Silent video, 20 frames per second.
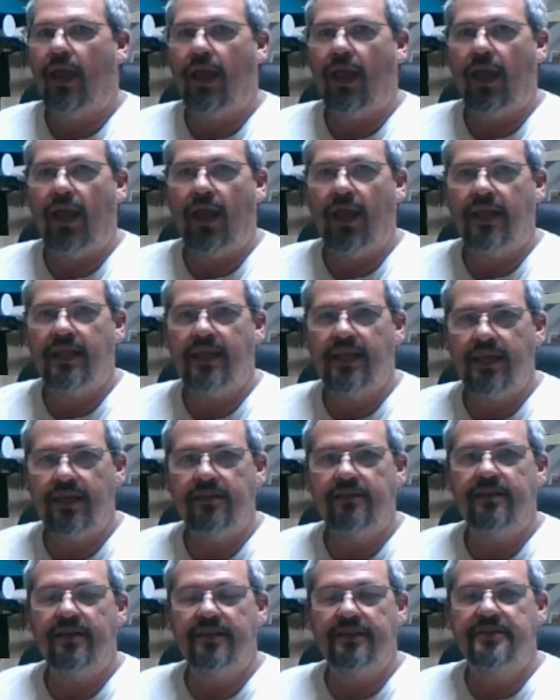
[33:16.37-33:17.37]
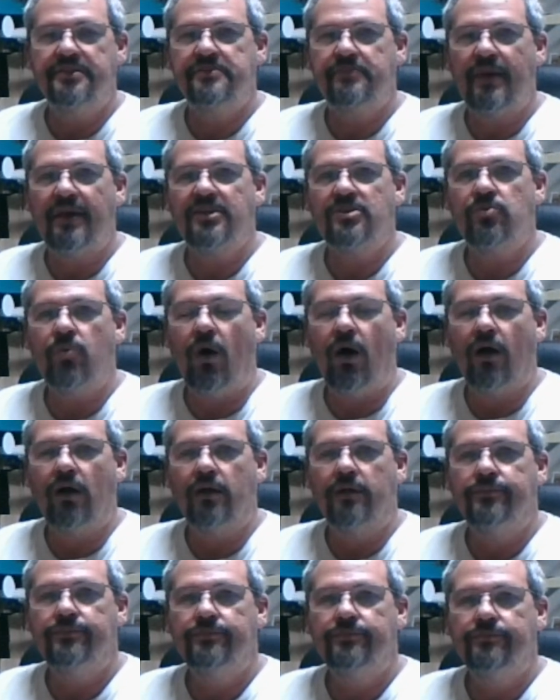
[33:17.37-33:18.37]
And he did the spacewalk.
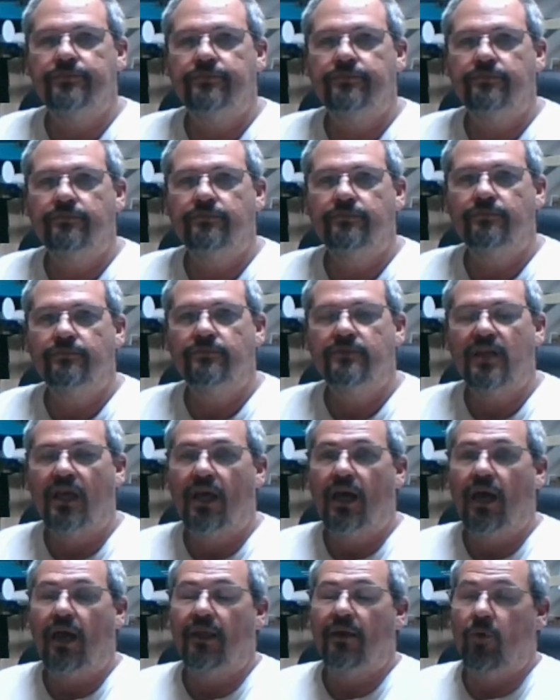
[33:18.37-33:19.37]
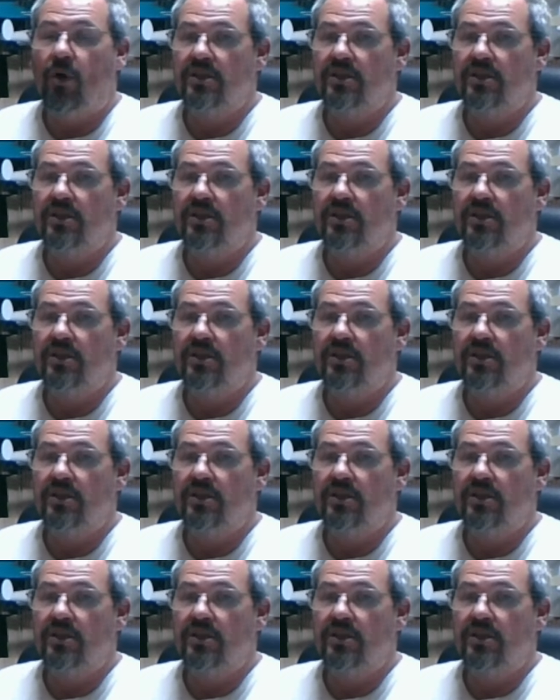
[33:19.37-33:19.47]
It